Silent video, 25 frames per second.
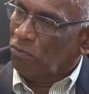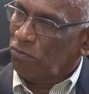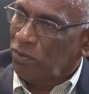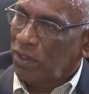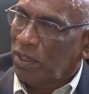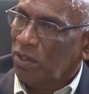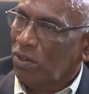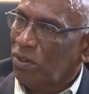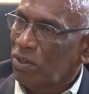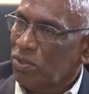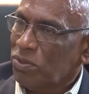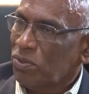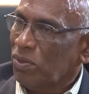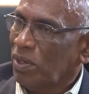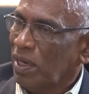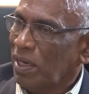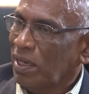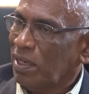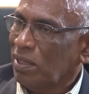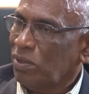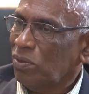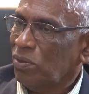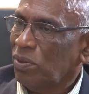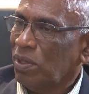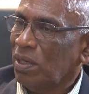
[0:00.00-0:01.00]
We also
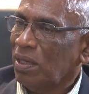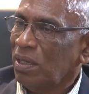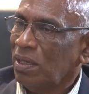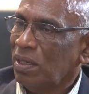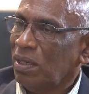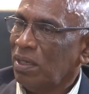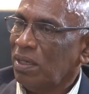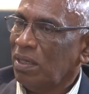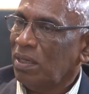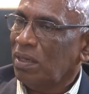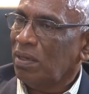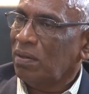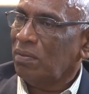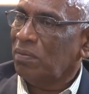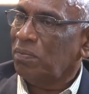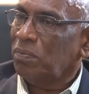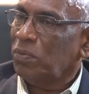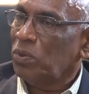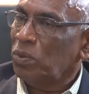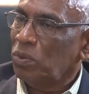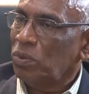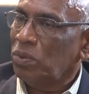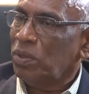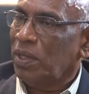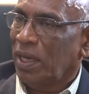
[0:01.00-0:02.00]
like to really
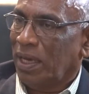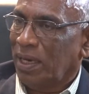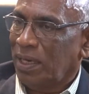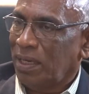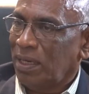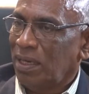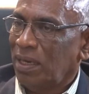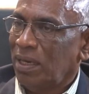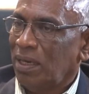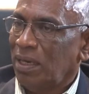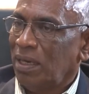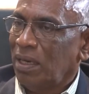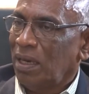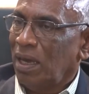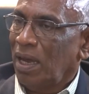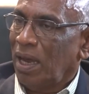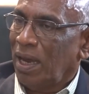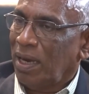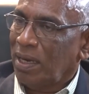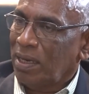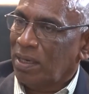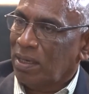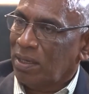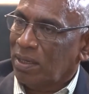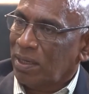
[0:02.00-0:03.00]
do that
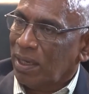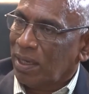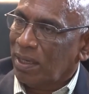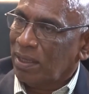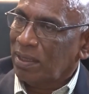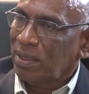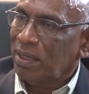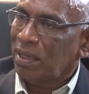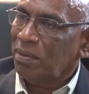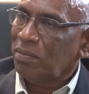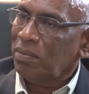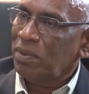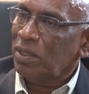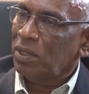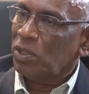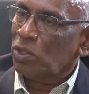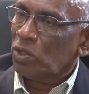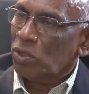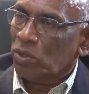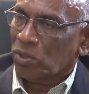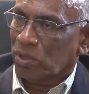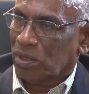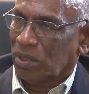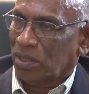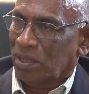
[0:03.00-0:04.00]
and tell them the
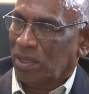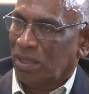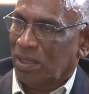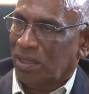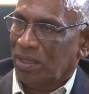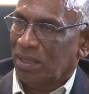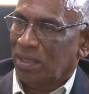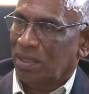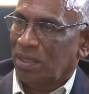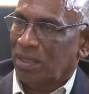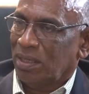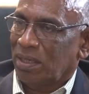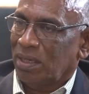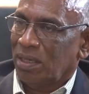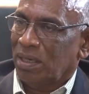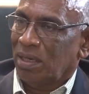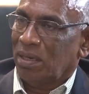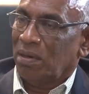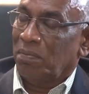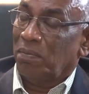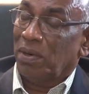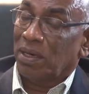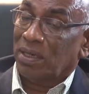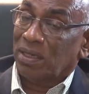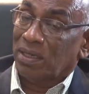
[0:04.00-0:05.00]
truth.
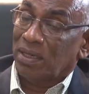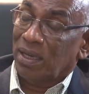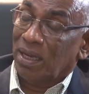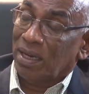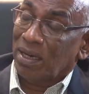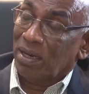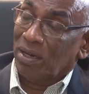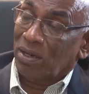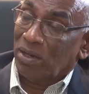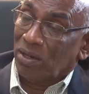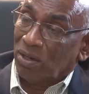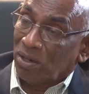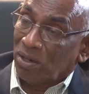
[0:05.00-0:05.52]
But there are a